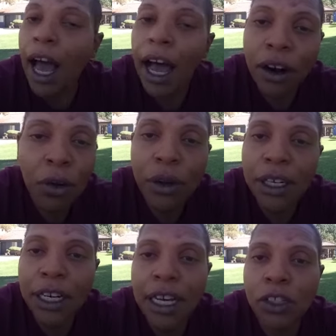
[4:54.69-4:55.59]
I don't want
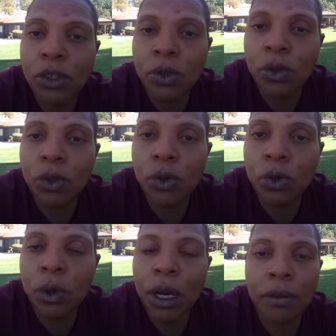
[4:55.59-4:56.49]
to die too
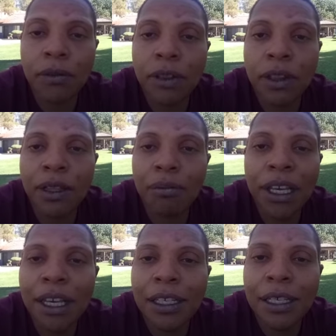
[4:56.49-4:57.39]
soon of
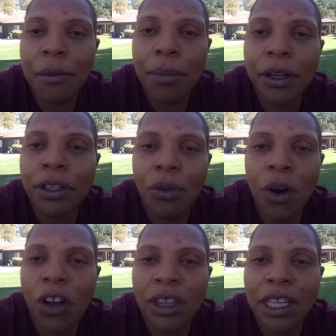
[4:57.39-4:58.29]
because I'm putting the
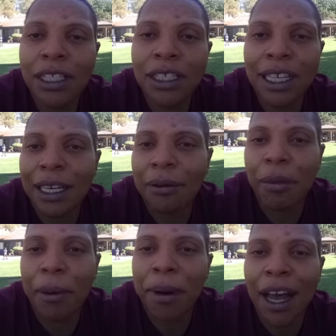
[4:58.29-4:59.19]
wrong things in
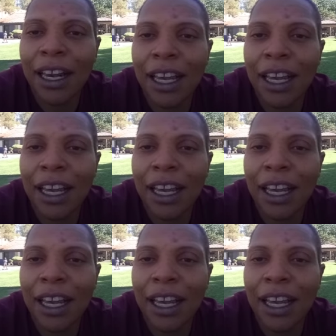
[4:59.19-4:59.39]
my body.